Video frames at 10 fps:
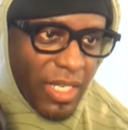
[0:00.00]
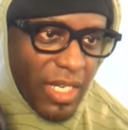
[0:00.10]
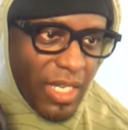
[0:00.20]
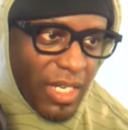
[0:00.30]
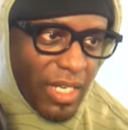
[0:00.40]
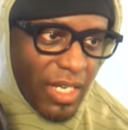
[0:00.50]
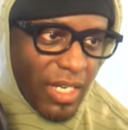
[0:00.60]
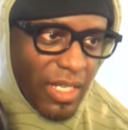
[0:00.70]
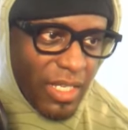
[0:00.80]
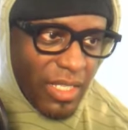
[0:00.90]

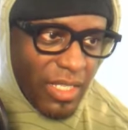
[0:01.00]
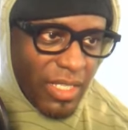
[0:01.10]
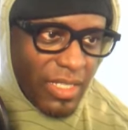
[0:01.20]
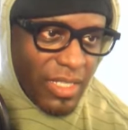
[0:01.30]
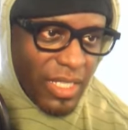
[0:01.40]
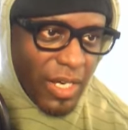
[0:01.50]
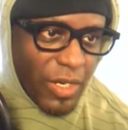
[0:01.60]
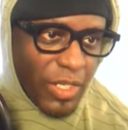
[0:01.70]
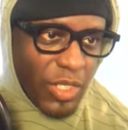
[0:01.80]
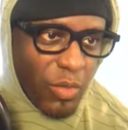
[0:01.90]
Uh, let's see
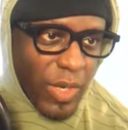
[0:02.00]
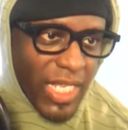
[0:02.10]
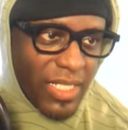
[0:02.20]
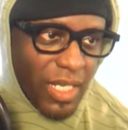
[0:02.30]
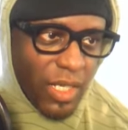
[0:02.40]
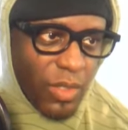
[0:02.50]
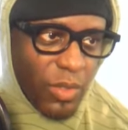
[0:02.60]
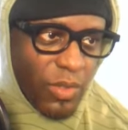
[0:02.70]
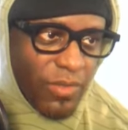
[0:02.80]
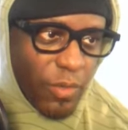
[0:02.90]
here. U.S.
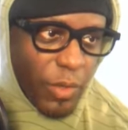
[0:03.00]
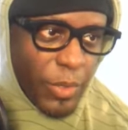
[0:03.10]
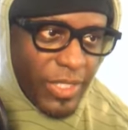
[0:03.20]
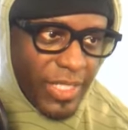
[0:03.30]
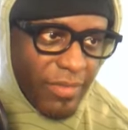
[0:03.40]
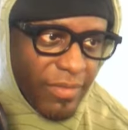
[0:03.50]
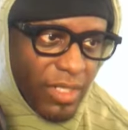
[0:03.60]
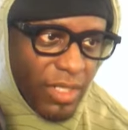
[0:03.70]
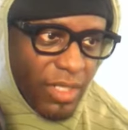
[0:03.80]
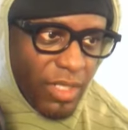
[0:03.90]
alone,
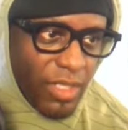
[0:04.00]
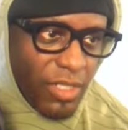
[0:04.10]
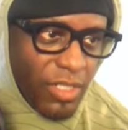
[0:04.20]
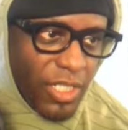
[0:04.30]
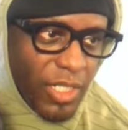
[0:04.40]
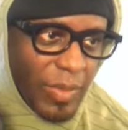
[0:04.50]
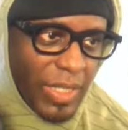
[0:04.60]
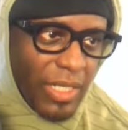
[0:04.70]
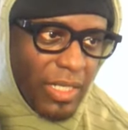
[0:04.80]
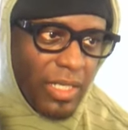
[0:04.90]
4.7
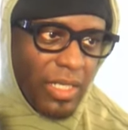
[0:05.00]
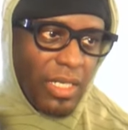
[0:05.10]
GDP.